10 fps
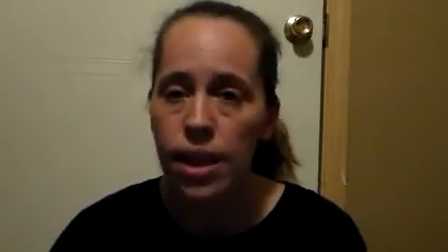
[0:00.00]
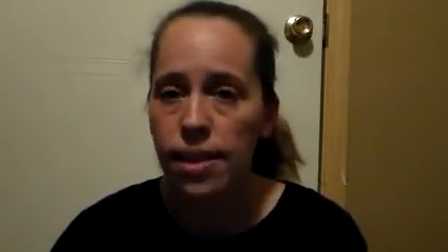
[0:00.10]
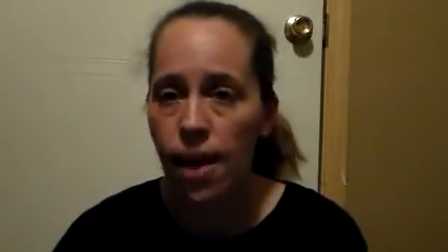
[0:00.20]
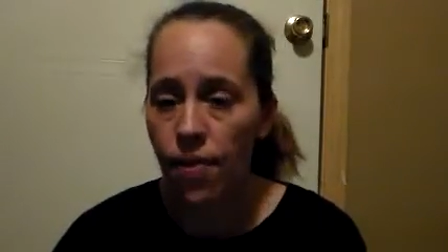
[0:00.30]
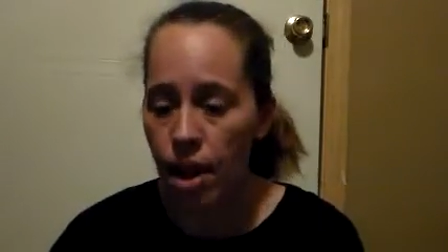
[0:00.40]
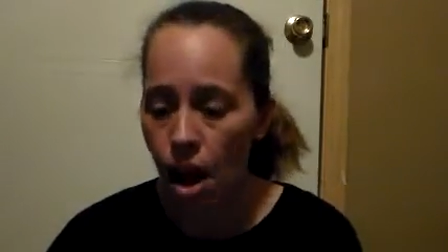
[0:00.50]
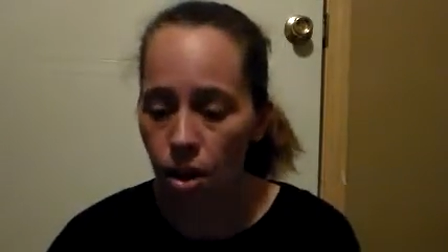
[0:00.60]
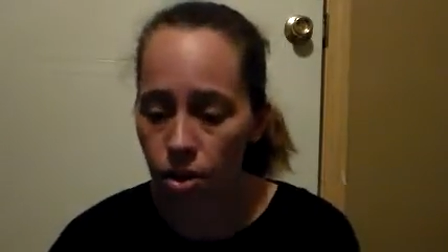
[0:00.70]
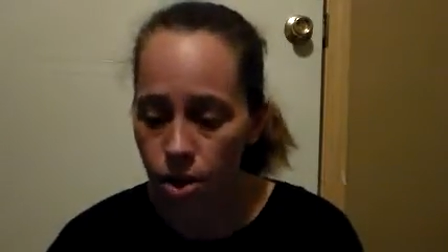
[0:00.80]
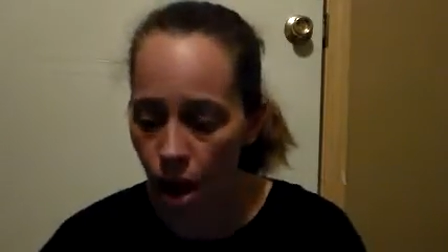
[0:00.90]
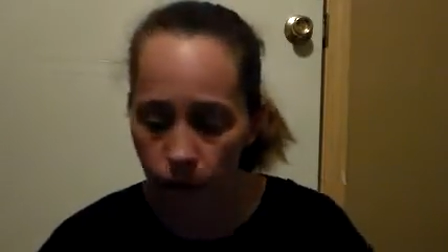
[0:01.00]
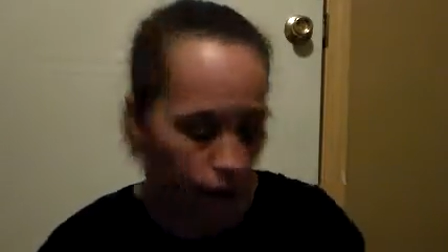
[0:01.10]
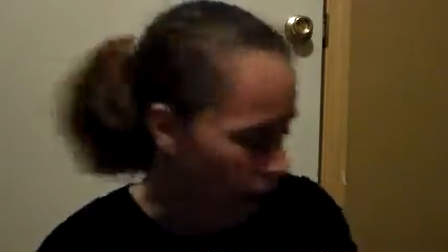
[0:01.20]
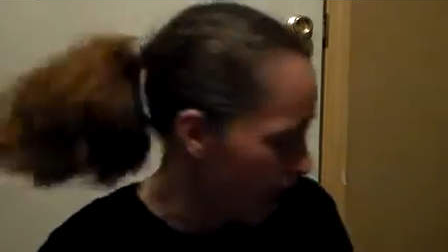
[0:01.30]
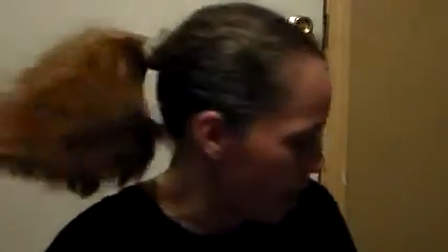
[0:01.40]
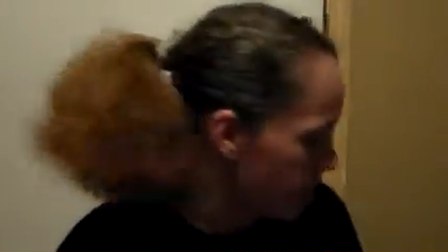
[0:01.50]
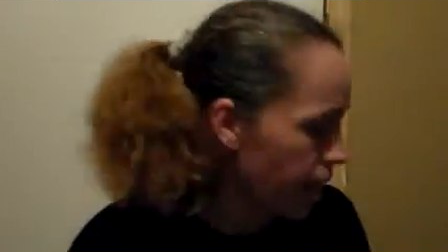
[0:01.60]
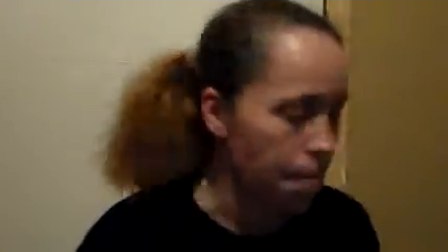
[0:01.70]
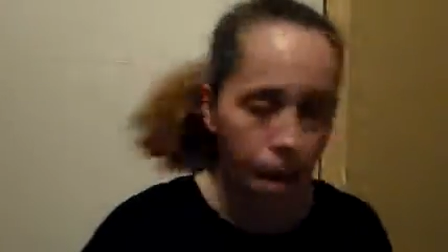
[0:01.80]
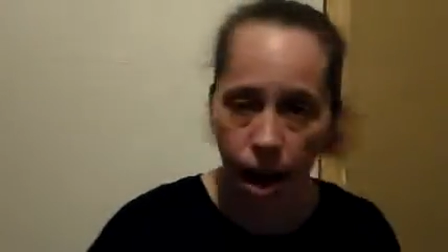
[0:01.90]
One is $7 off of
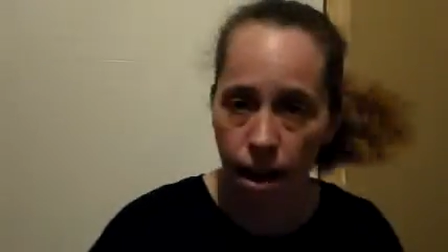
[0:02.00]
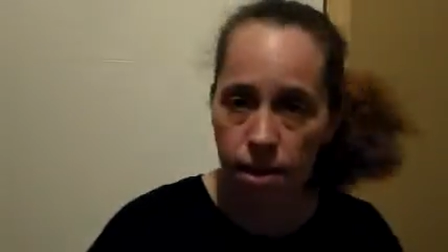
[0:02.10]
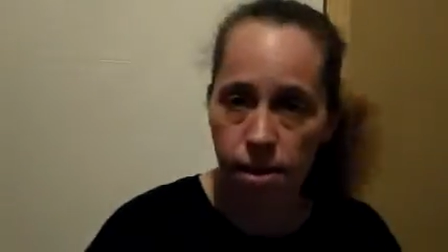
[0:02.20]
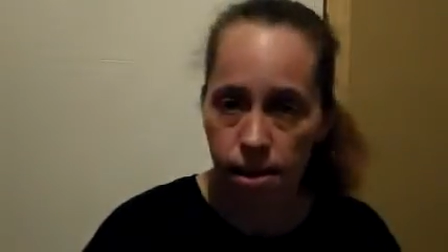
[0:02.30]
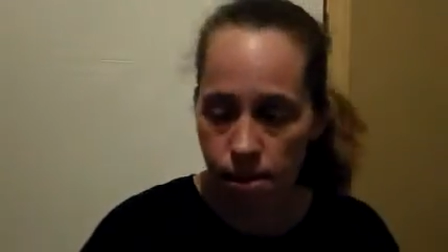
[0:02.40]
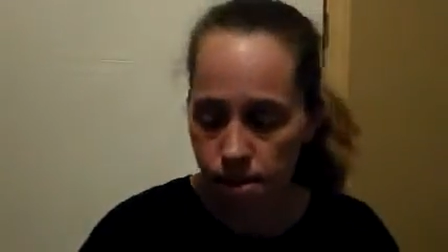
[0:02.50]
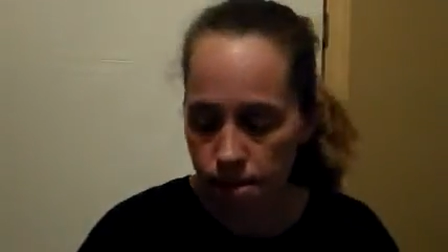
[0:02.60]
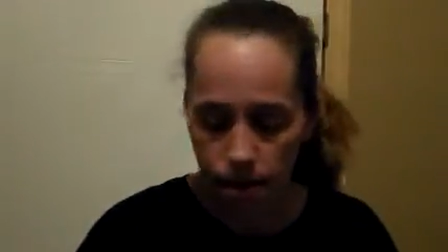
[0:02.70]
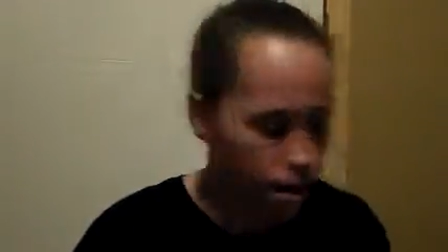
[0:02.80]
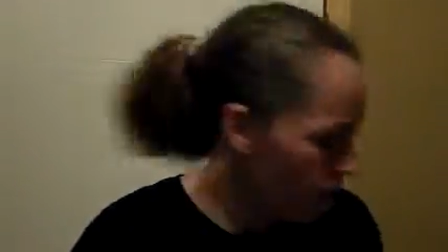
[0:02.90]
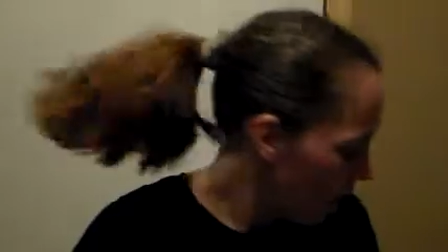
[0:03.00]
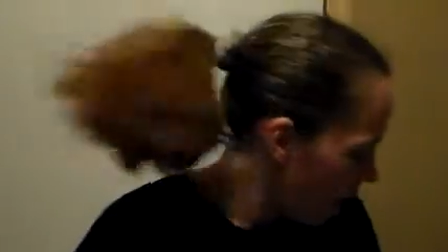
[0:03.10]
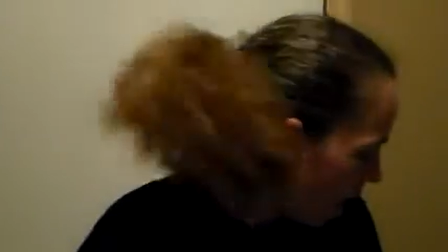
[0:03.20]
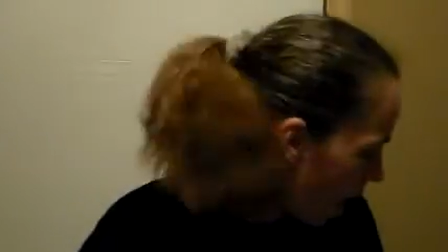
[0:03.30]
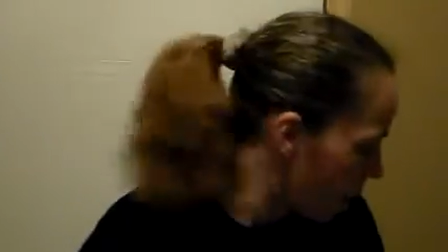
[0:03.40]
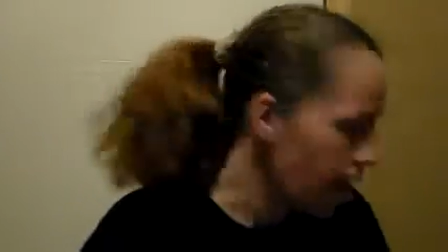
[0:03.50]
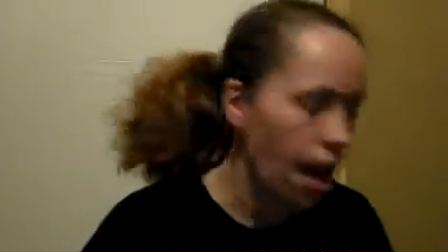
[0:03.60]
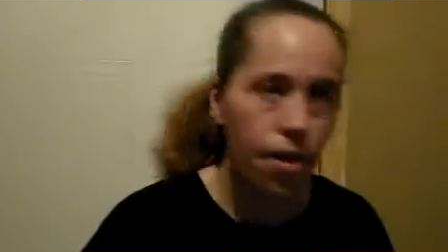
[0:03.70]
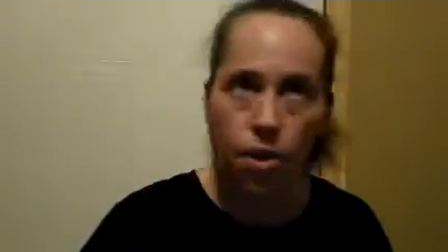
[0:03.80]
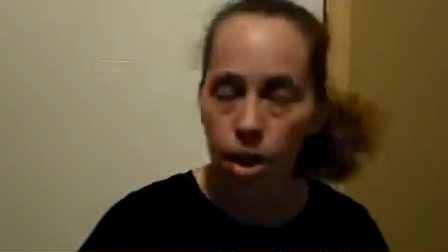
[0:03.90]
any 10 of pads,
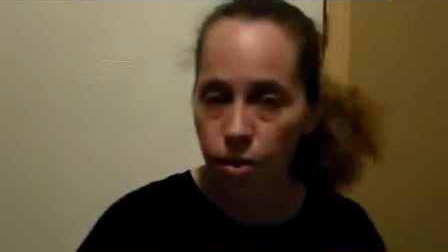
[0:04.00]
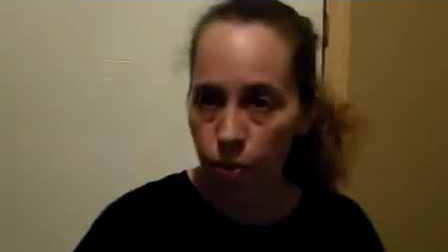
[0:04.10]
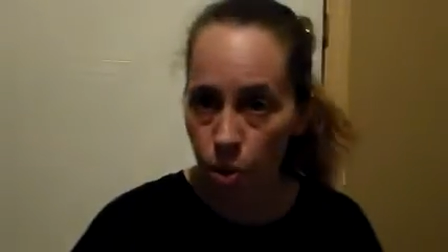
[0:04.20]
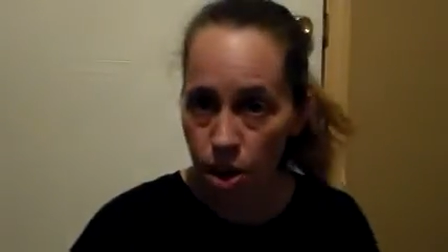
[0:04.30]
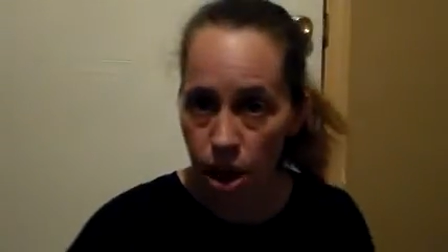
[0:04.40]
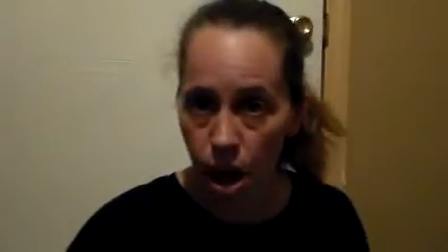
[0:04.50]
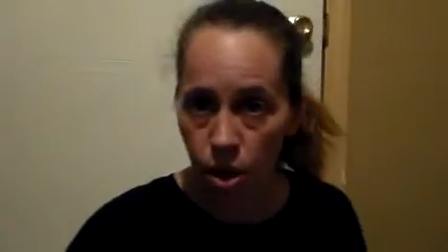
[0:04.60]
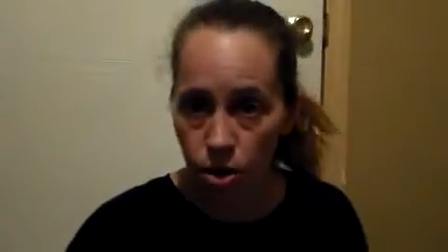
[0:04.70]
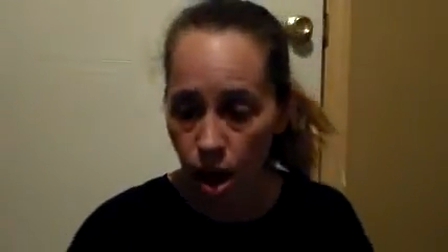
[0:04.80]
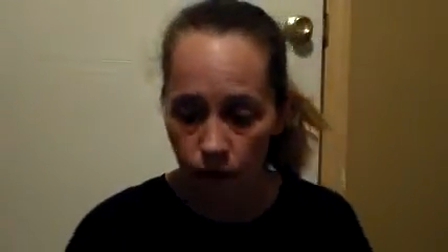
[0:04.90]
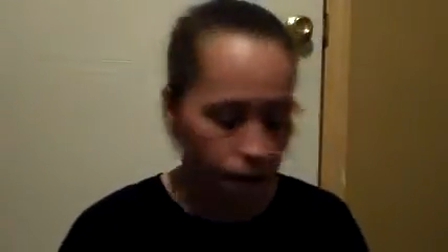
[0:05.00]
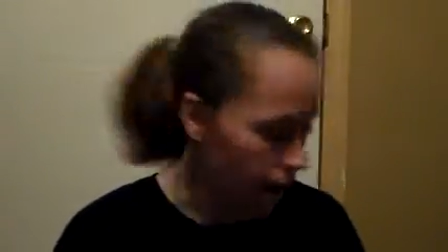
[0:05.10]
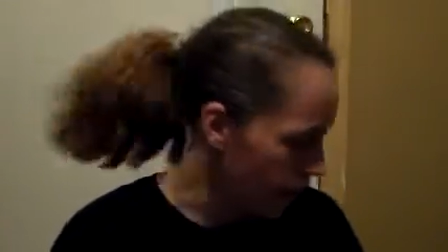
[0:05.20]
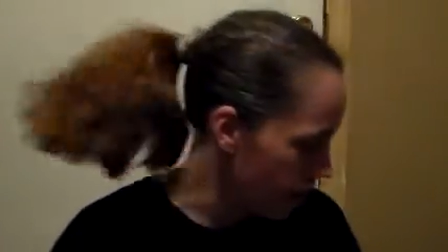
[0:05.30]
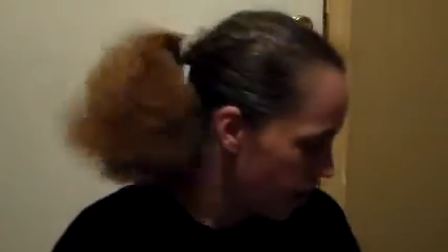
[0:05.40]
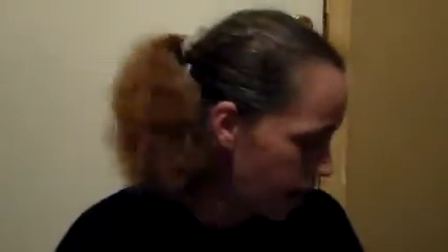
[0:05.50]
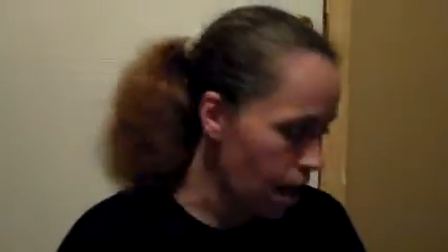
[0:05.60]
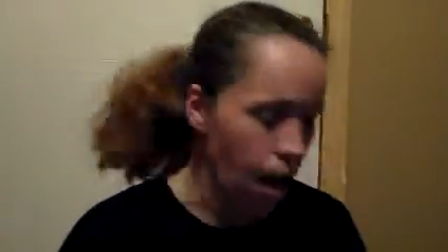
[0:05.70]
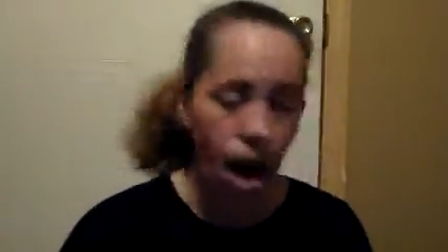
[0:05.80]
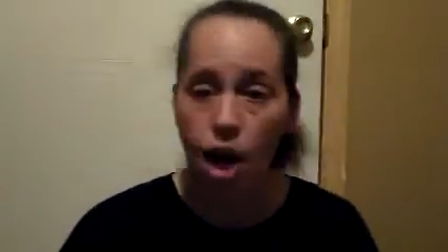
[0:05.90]
and the other is $14 off of any
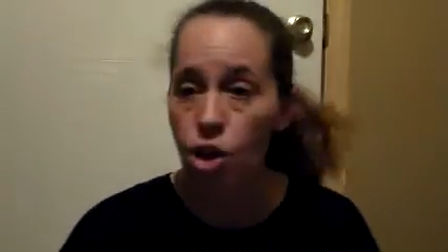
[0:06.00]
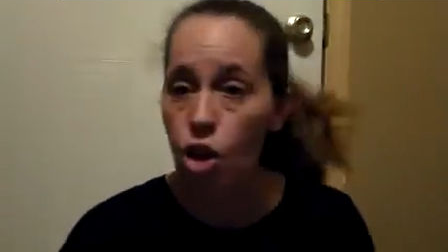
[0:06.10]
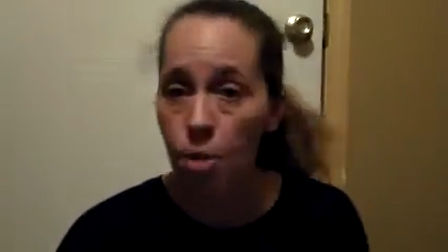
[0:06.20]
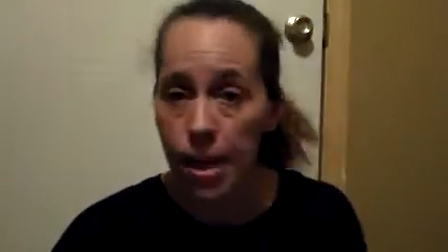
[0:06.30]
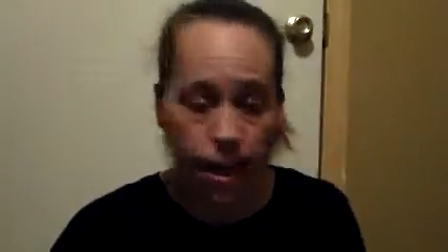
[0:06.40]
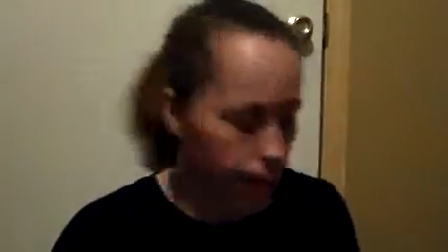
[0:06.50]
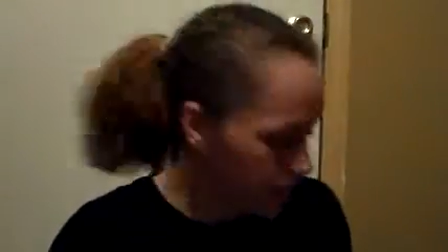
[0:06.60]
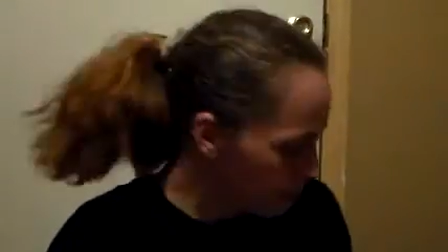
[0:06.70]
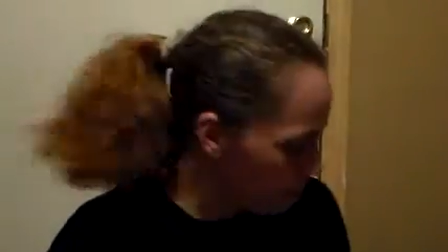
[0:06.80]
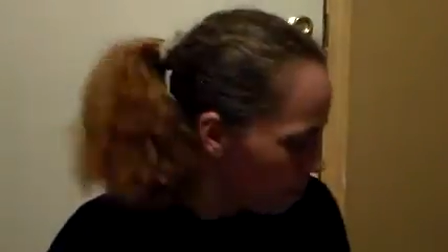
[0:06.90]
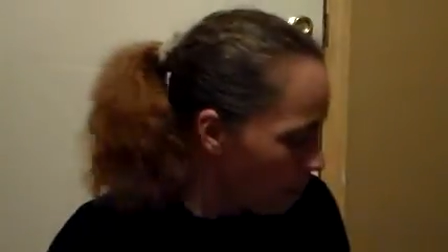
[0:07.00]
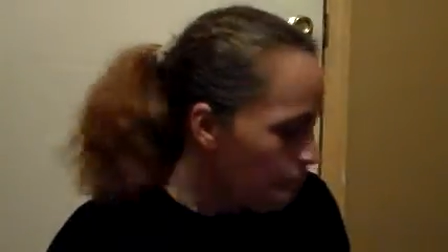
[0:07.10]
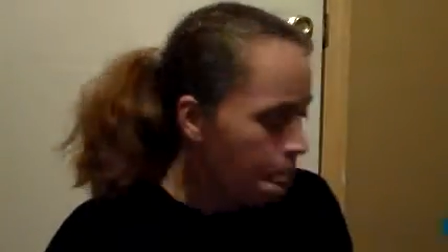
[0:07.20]
10 of undergarments.